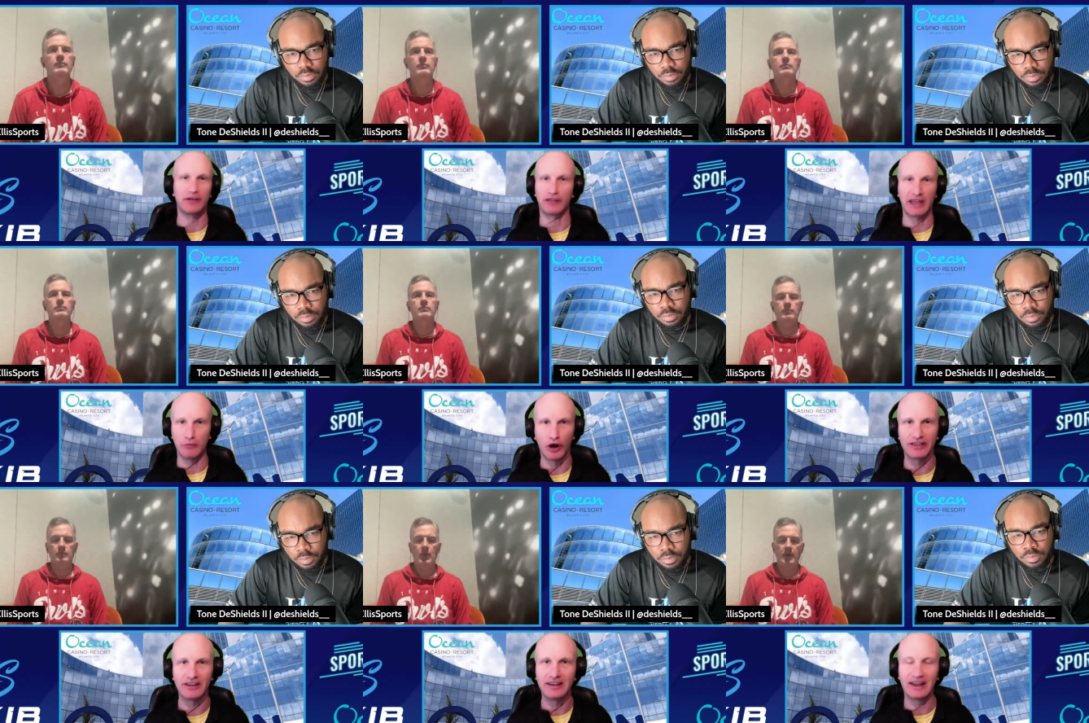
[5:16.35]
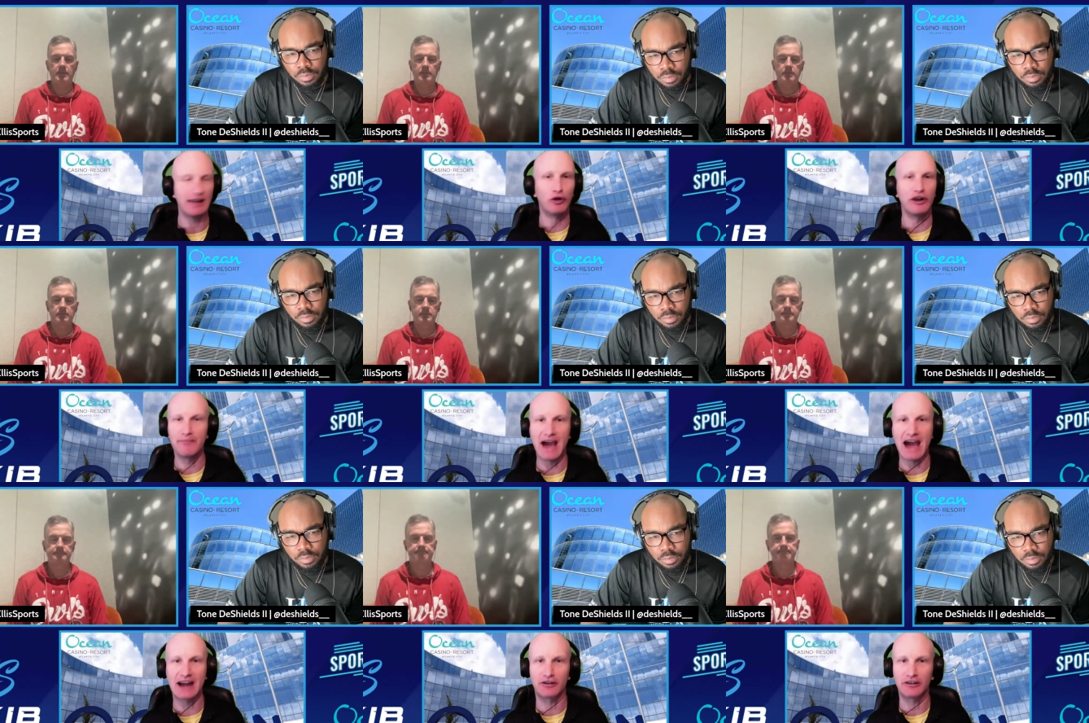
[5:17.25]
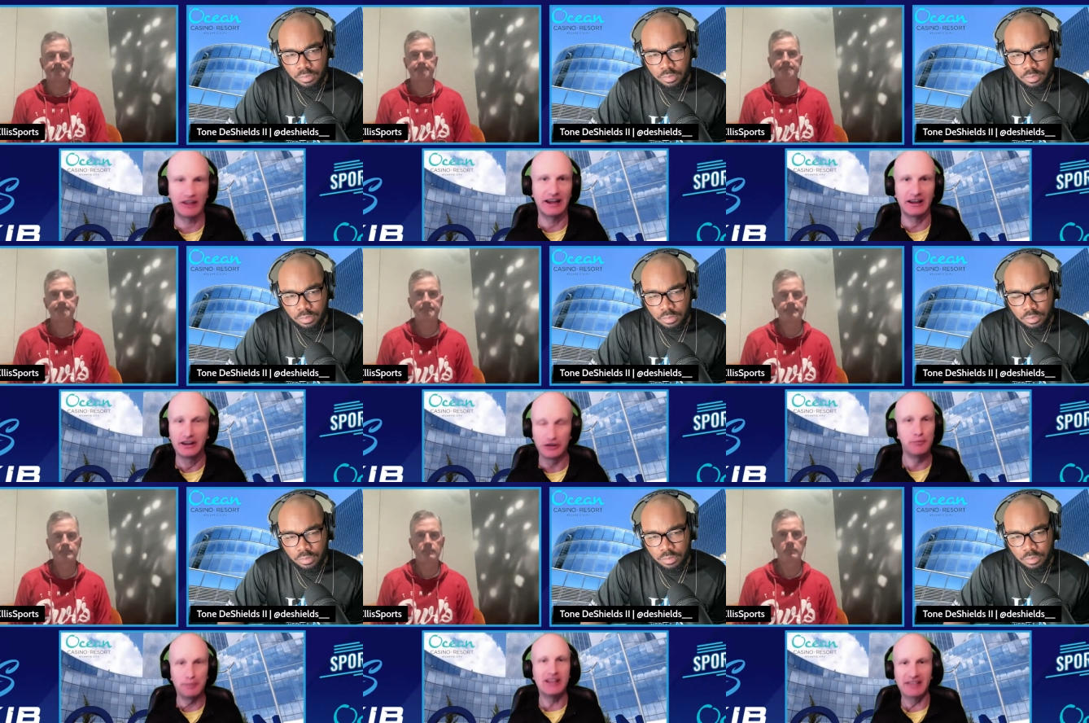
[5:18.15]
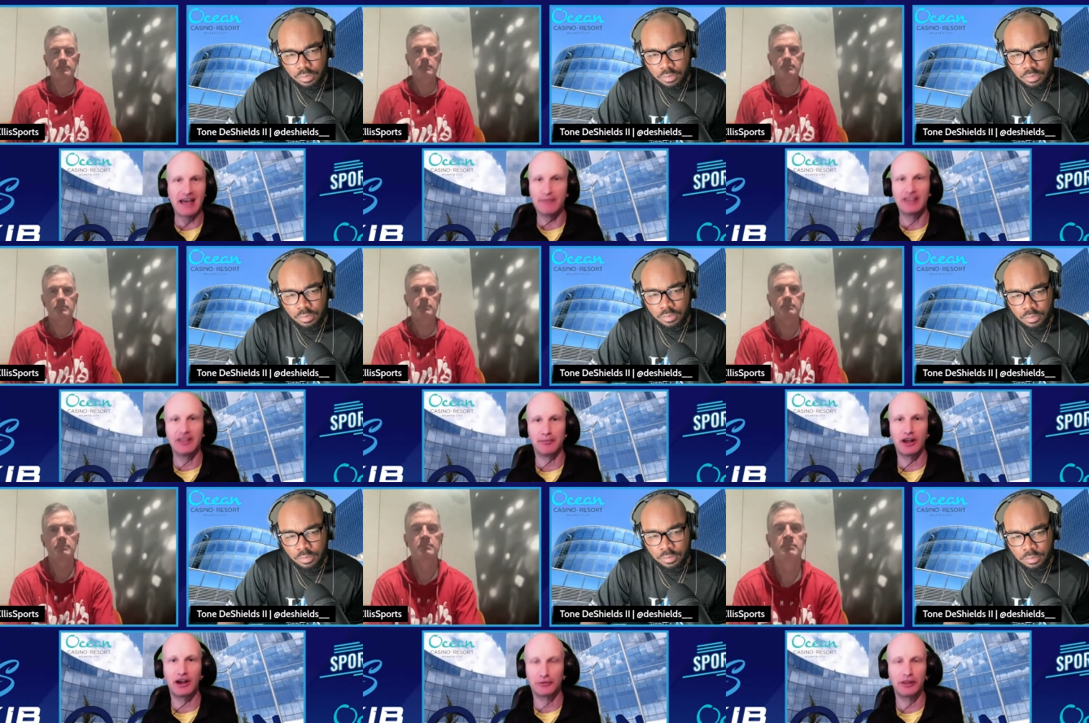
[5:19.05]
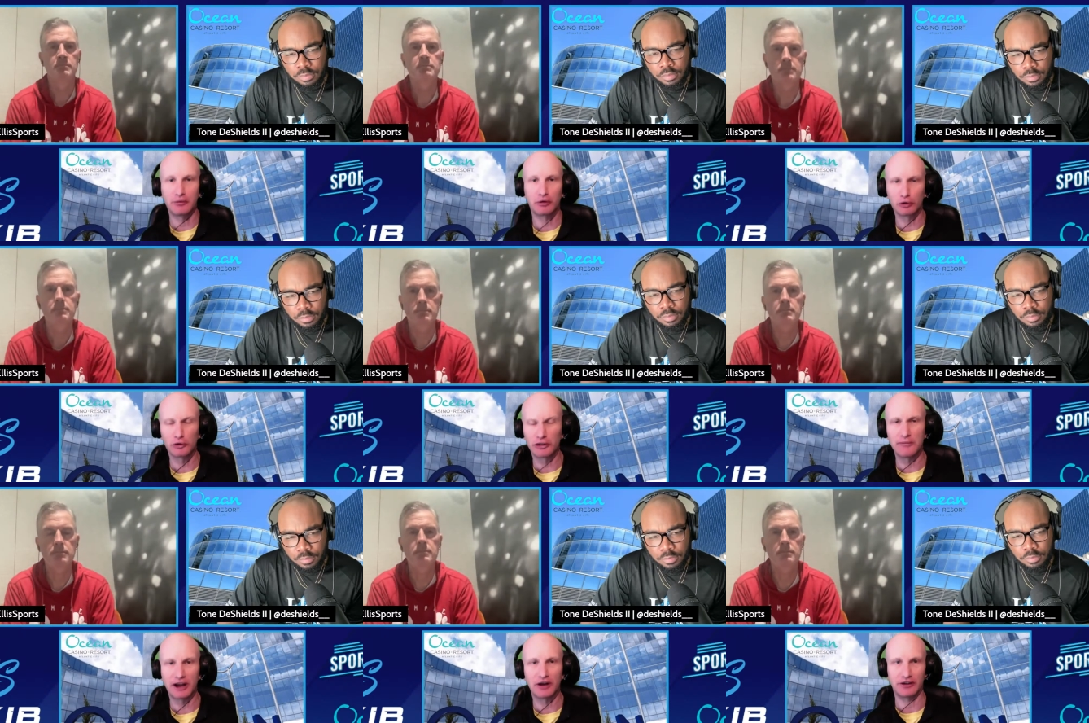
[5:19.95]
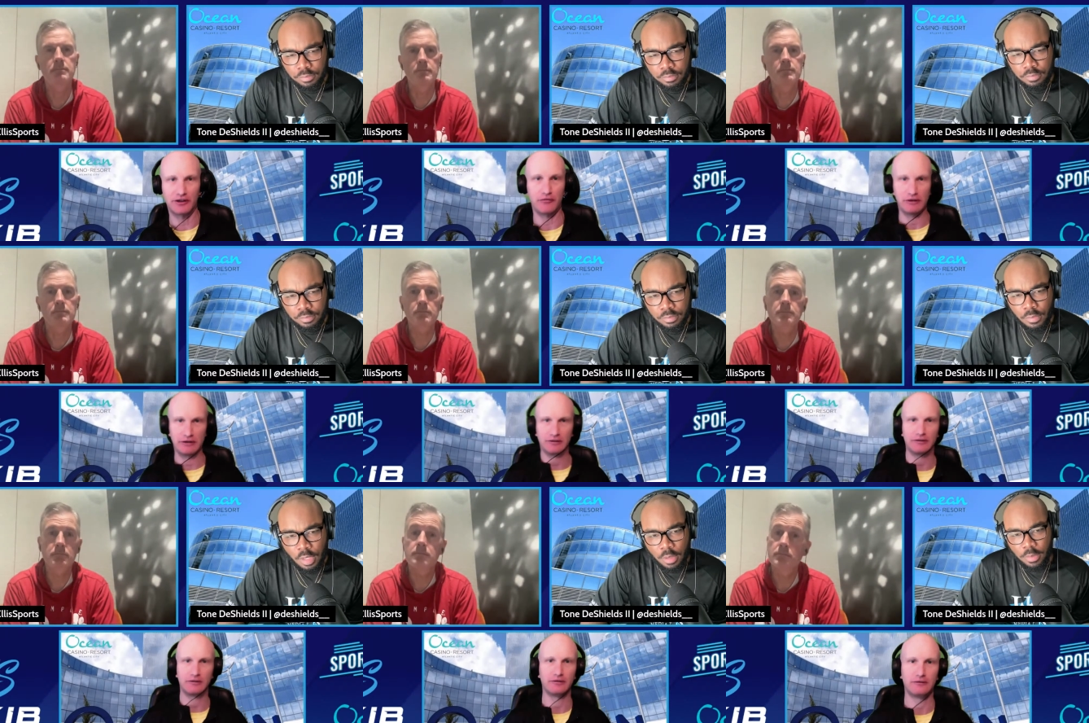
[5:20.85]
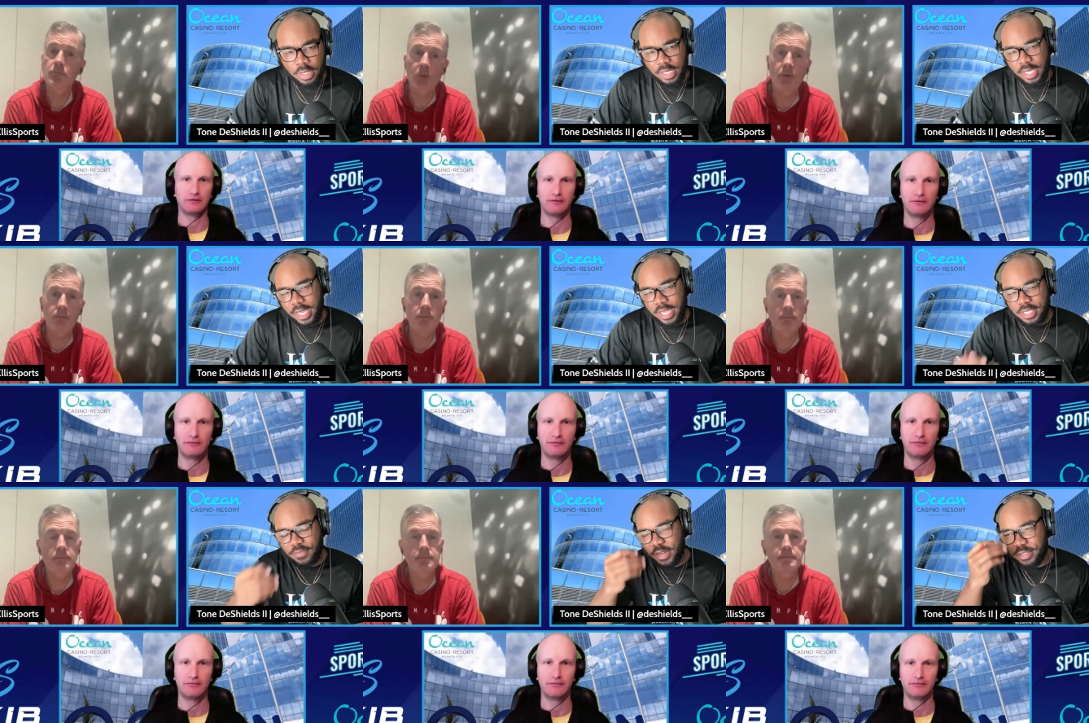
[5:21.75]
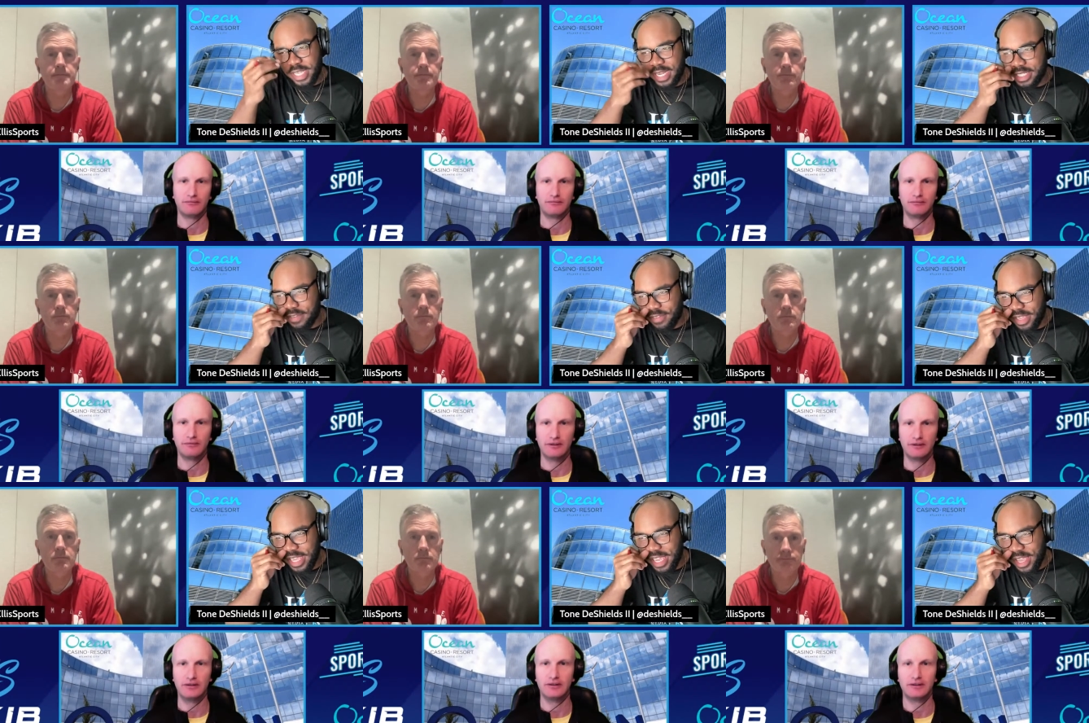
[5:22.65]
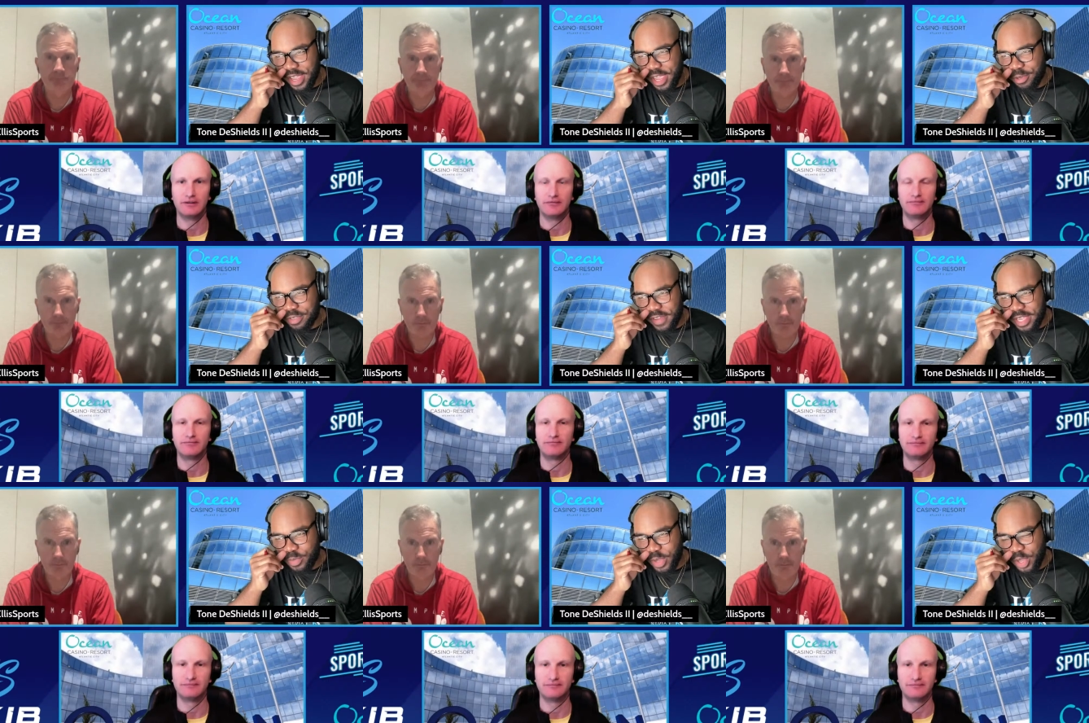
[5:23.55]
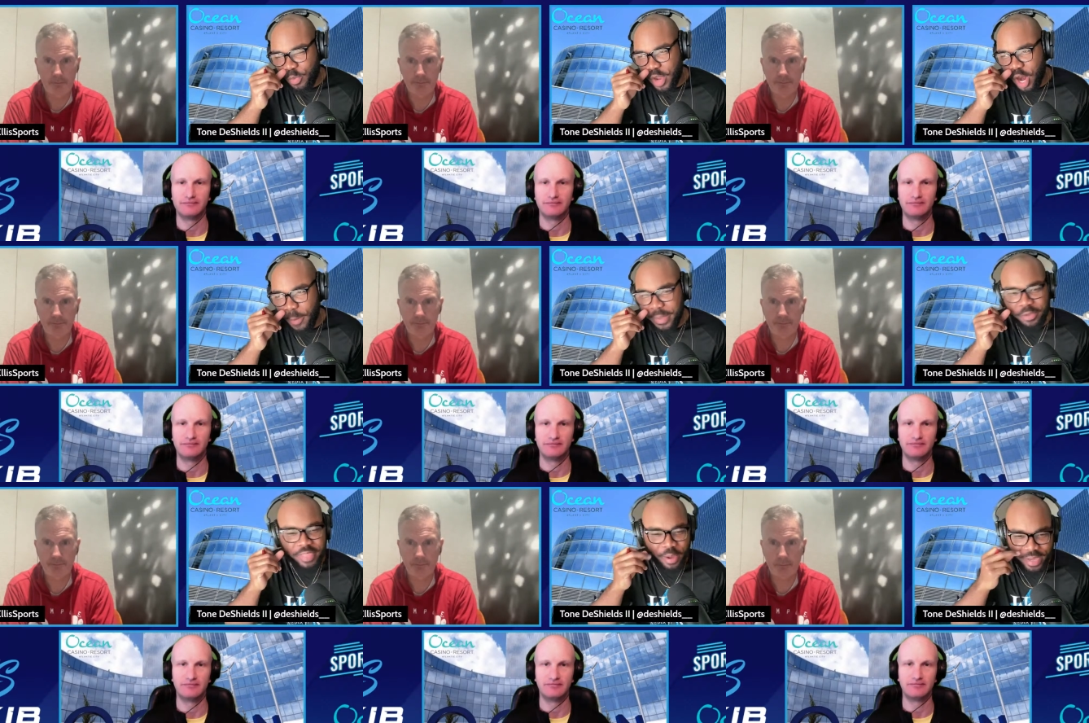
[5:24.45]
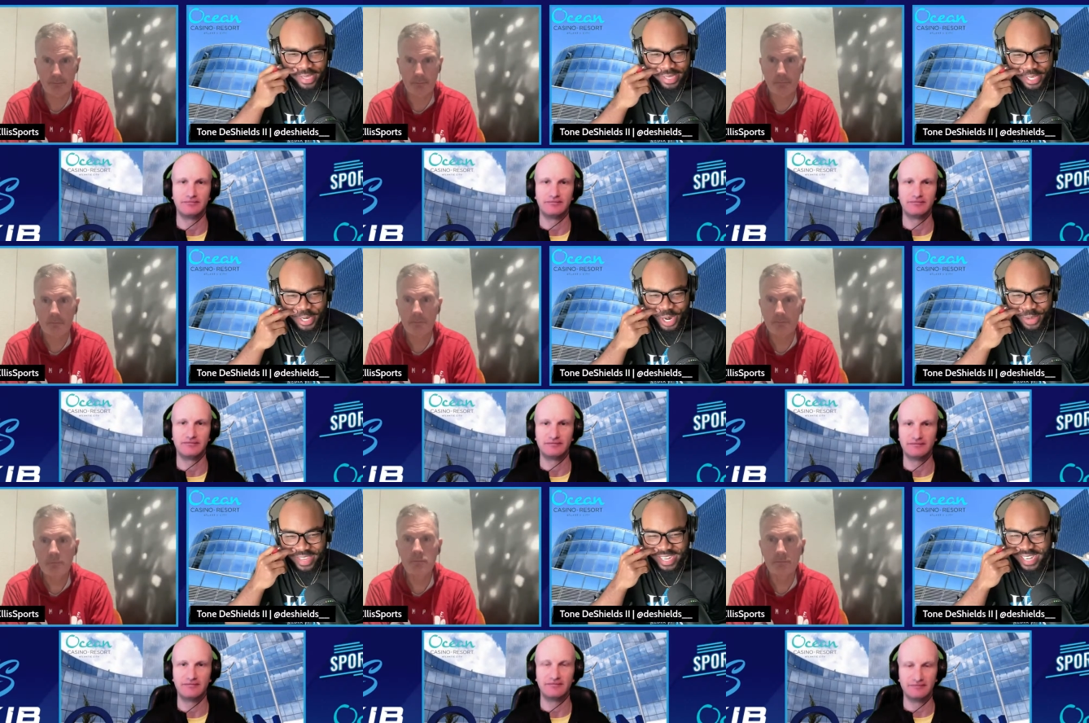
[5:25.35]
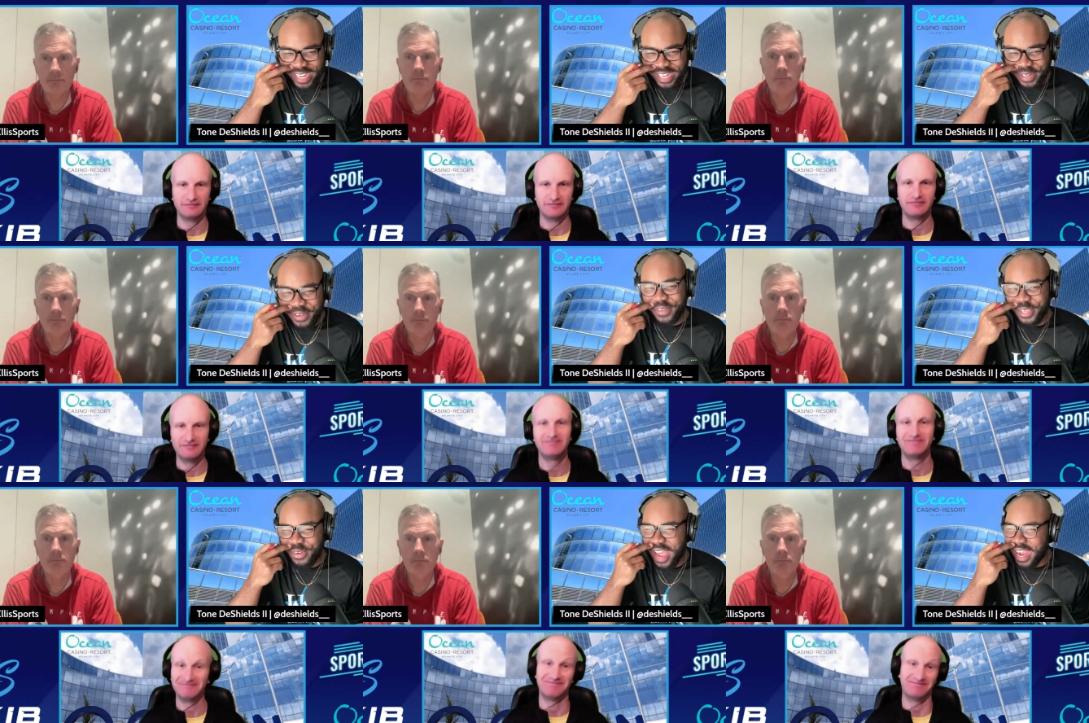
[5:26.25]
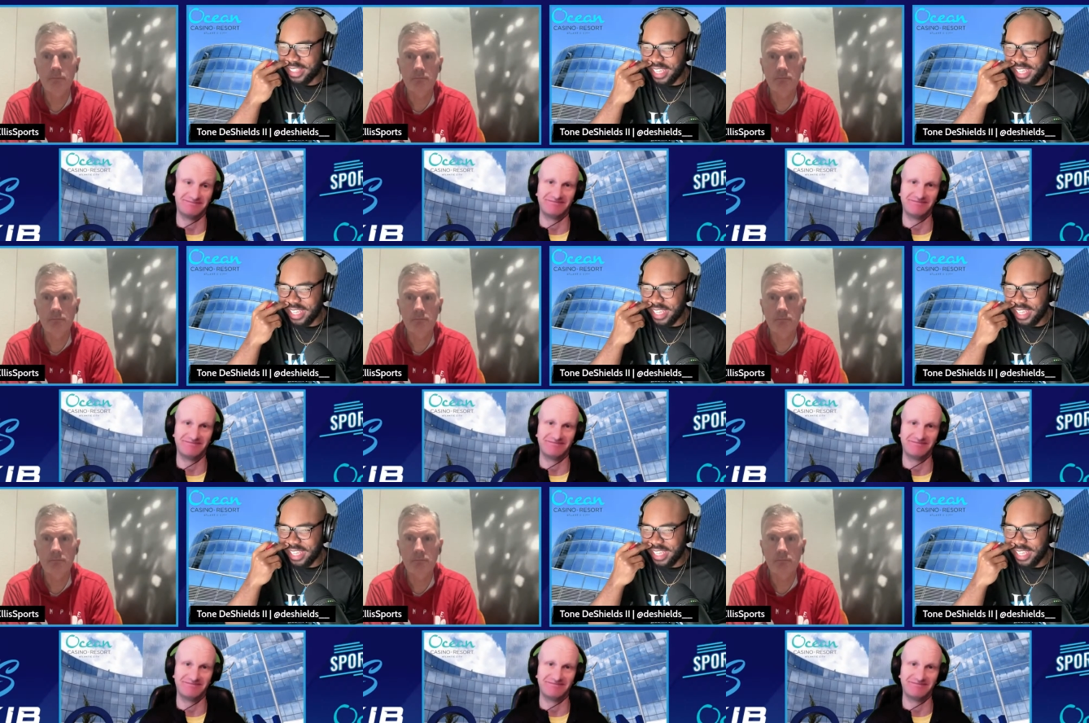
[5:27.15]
Speaker 1: they want. It wouldn't matter. Like, you beat them in the playoffs when they were clearly better than you.
Speaker 2: Well, yeah, it's funny you say that, Jeff. Eagles fans, we are built that way. You know what I mean? You knock